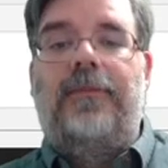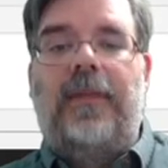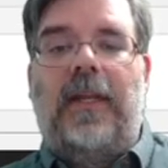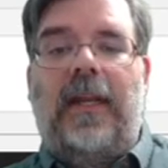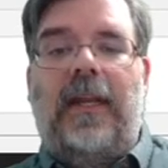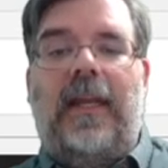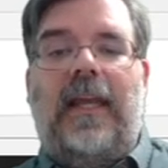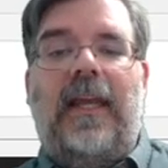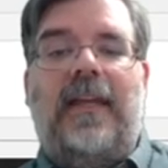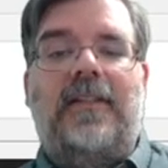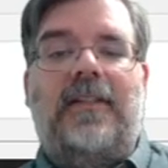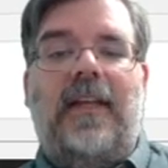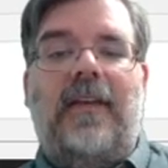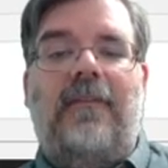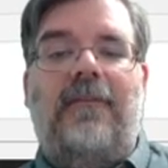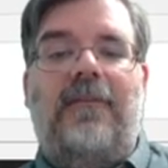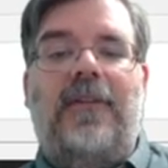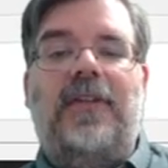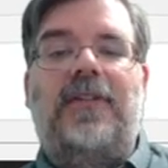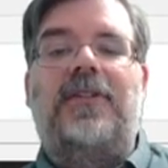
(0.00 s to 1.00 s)
and I can't say
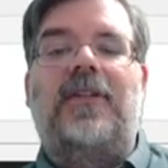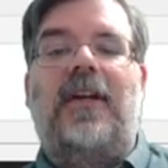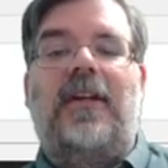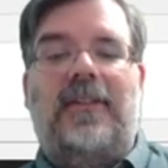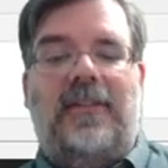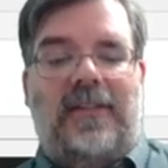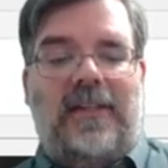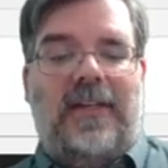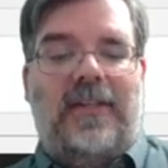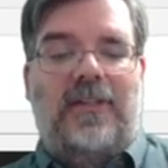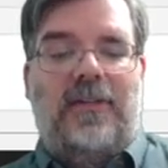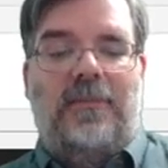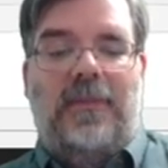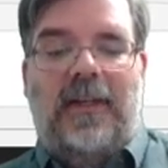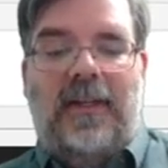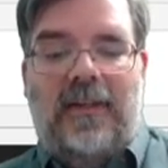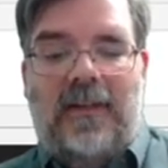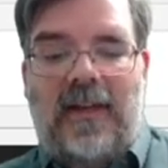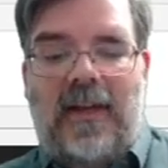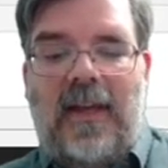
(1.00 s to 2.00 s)

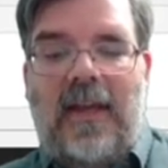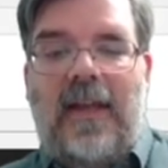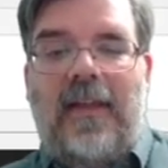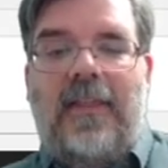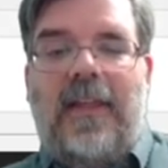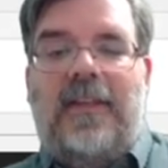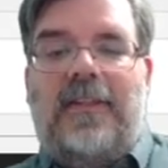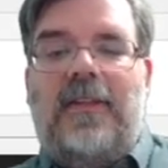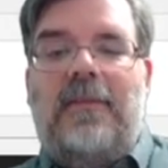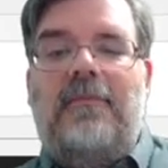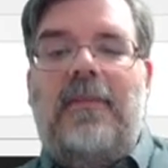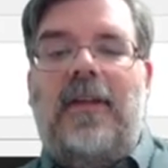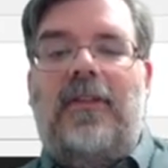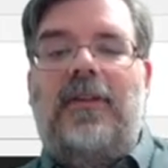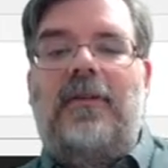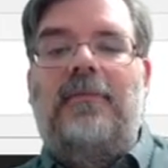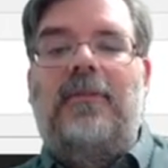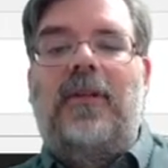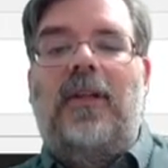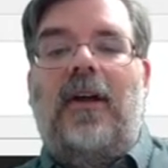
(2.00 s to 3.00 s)
fish.setSpeed. That's a
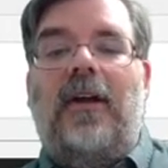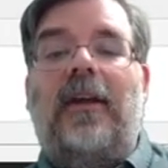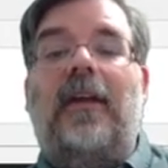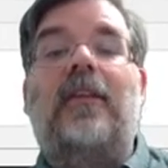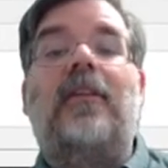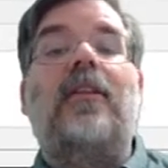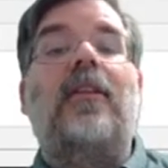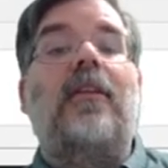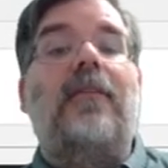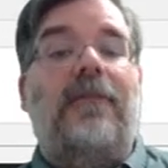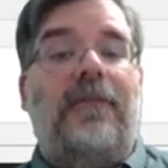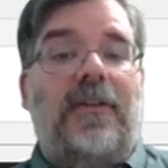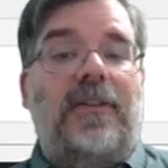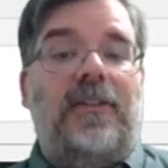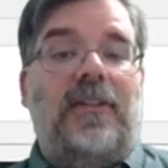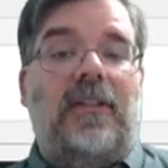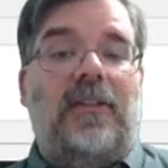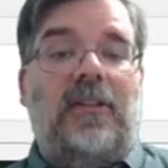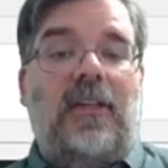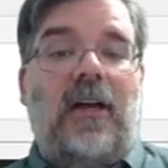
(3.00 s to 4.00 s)
method belonging to the
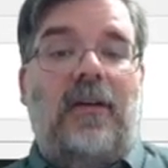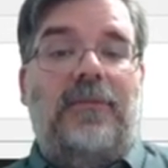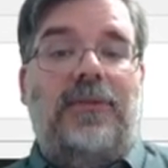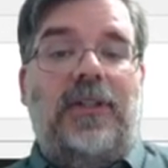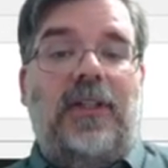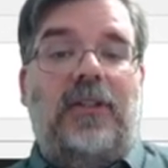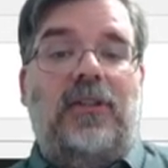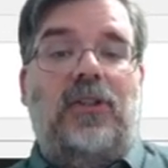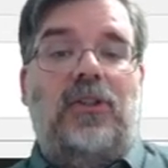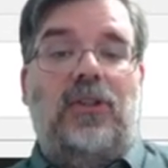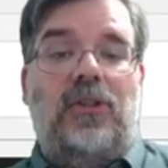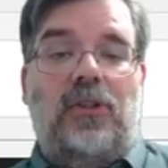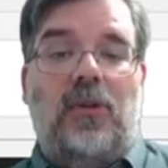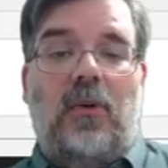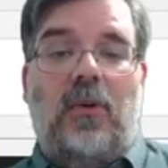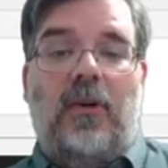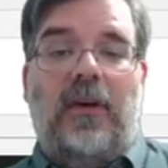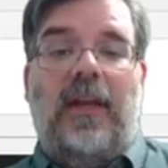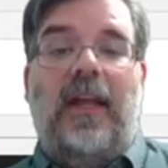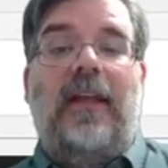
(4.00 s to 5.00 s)
physics object
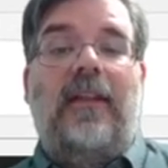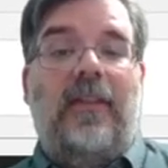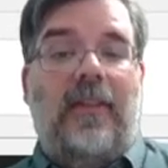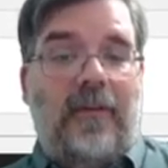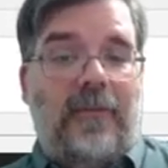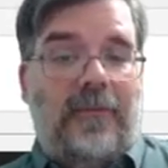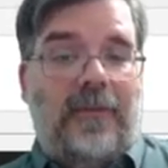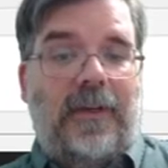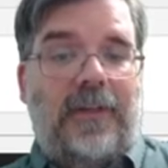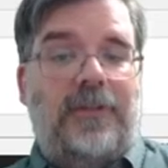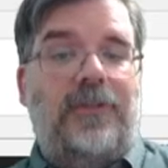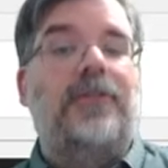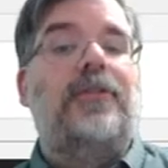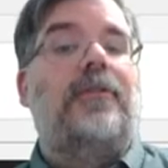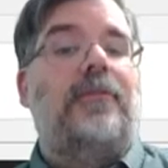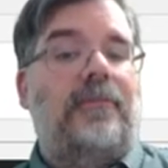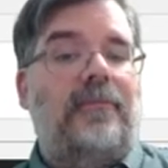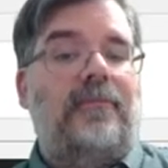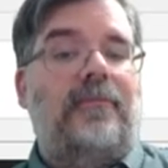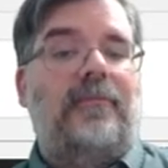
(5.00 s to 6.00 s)
stored in the fish.
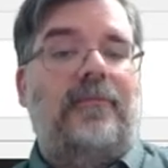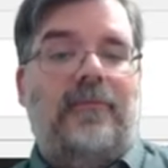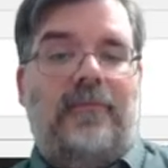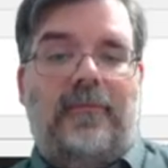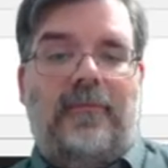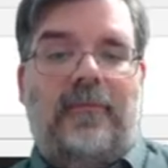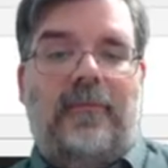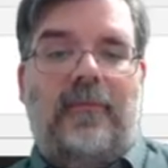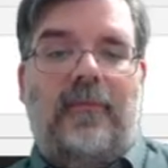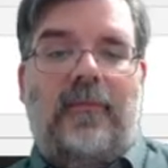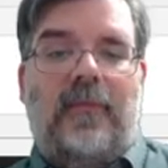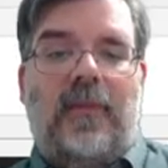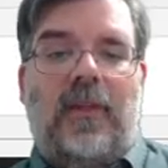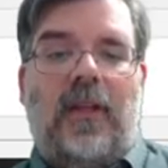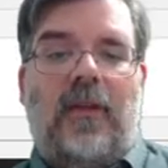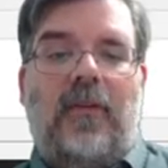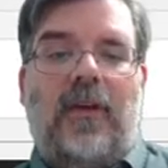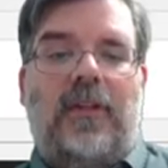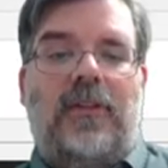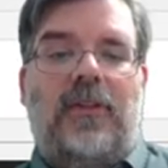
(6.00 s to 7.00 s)

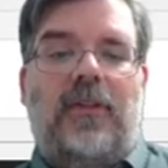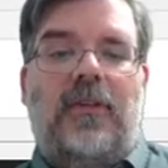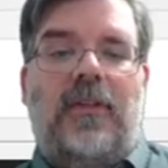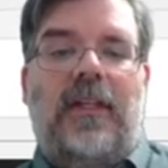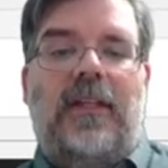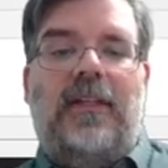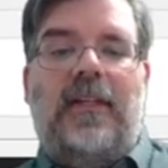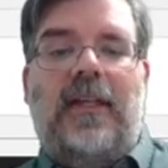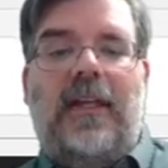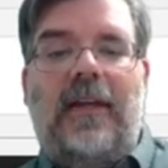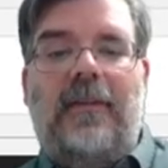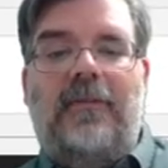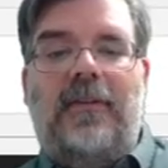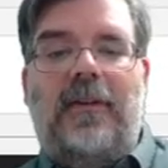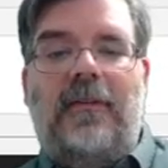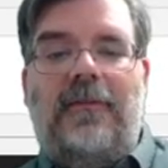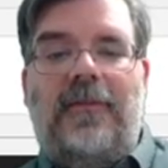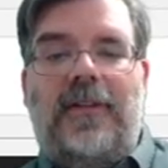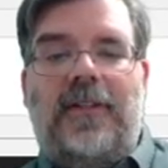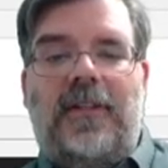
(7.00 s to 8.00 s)
Right, so you need to give it a
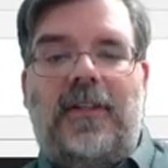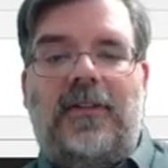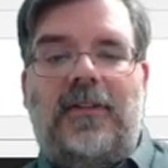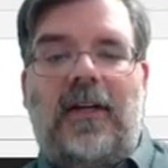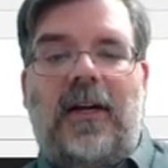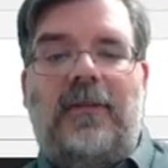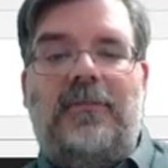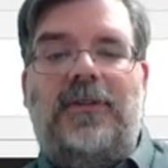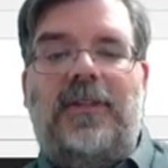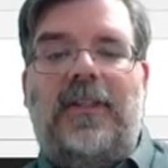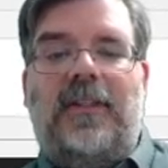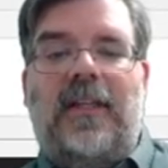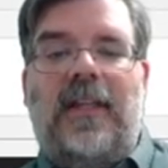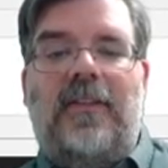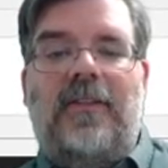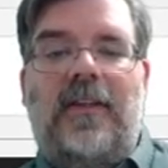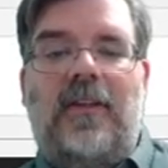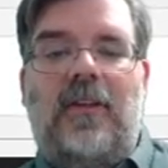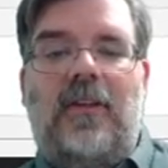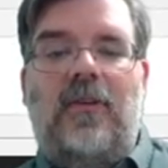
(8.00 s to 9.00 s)
physics object,
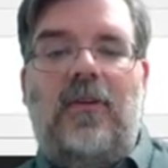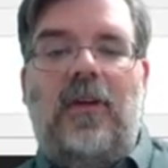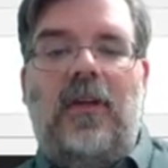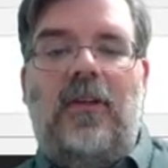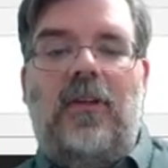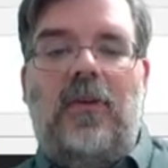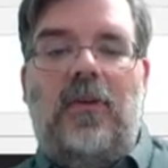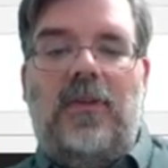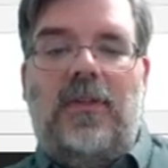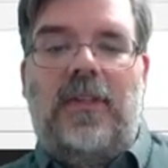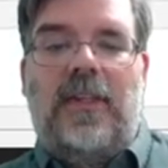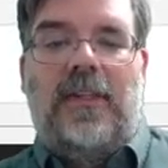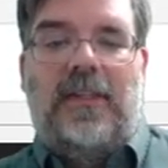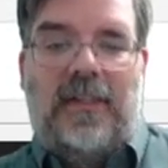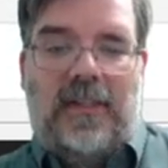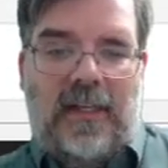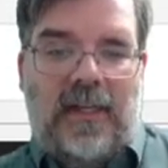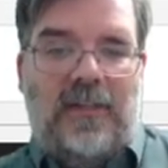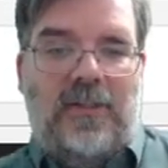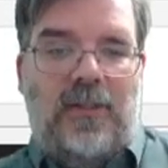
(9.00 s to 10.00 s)
and then you can use the
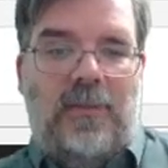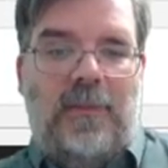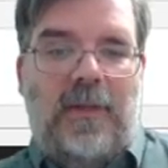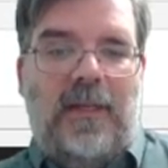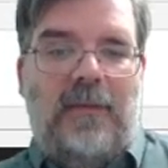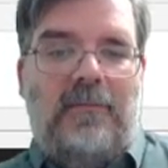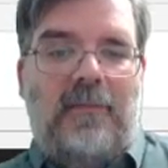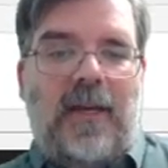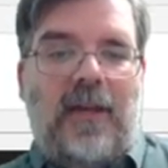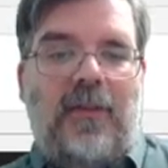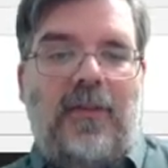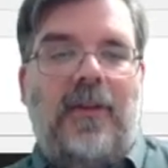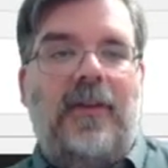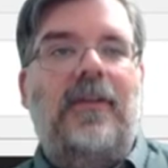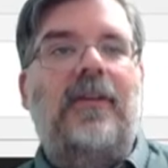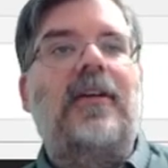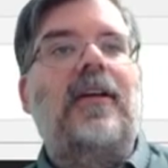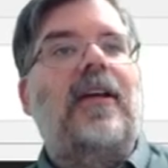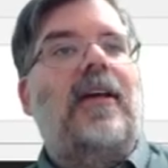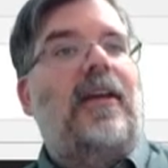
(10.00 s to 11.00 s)
setSpeed
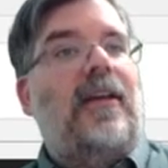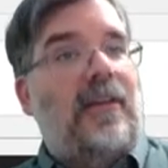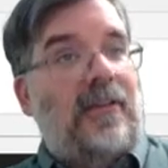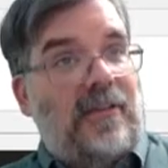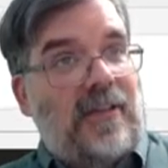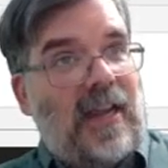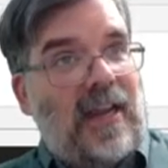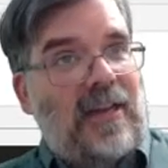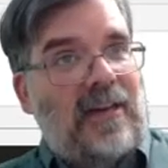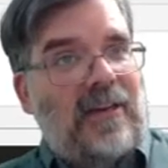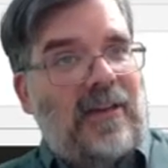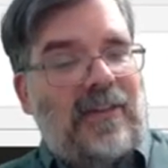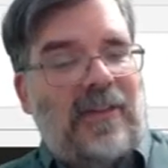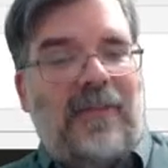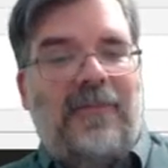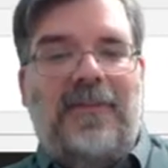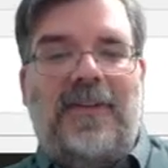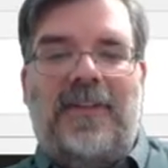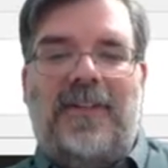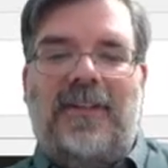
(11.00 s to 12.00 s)
method contained in the
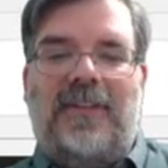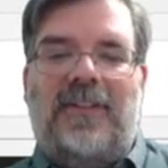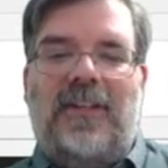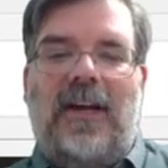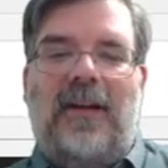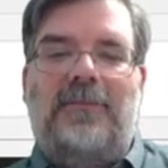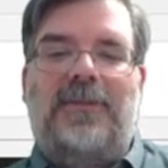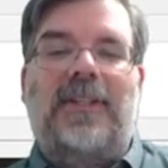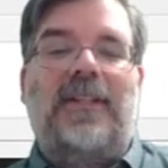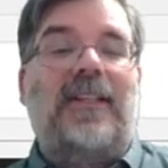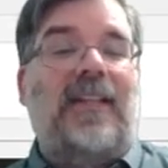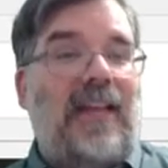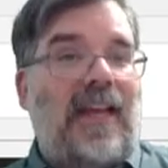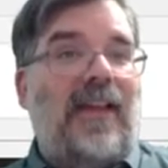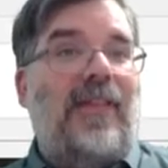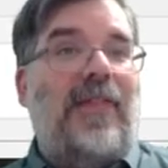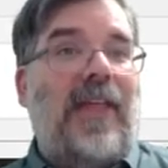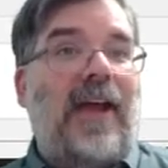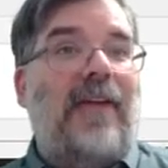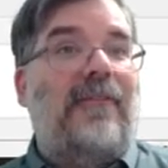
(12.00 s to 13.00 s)
physics object to
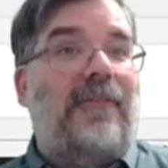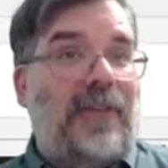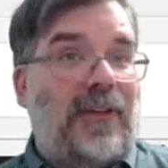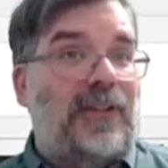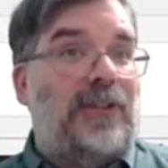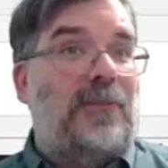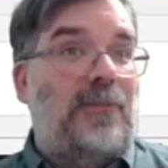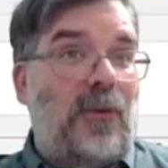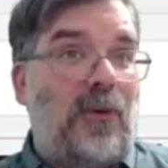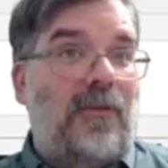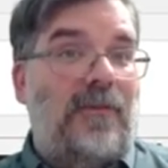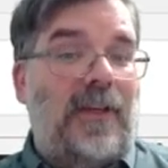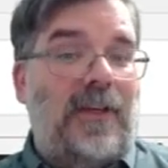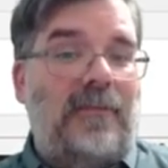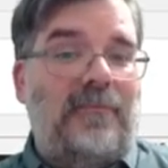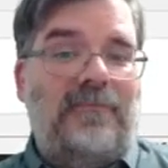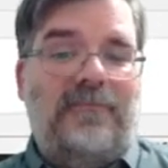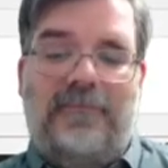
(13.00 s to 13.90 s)
get that fish moving.